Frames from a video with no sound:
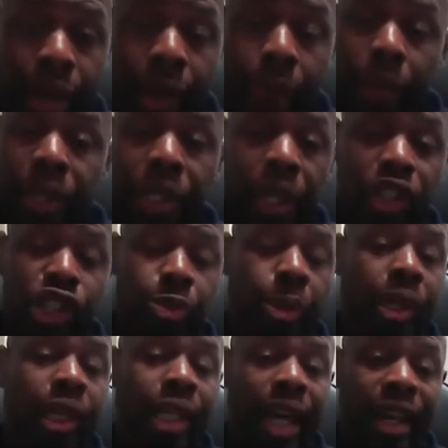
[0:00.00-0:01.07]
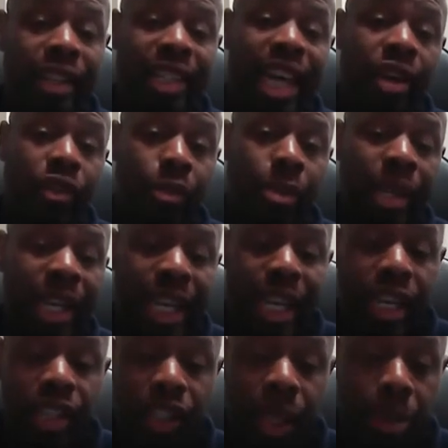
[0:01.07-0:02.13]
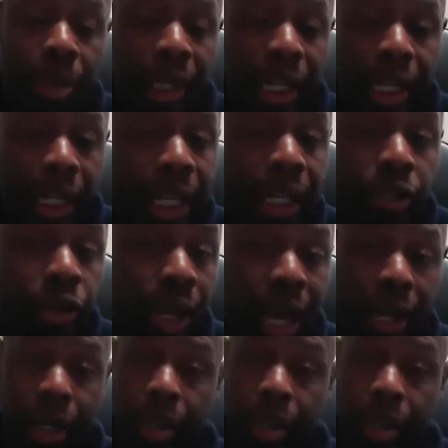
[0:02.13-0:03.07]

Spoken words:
but don't spend a lot of time remediating something that the kids are not going to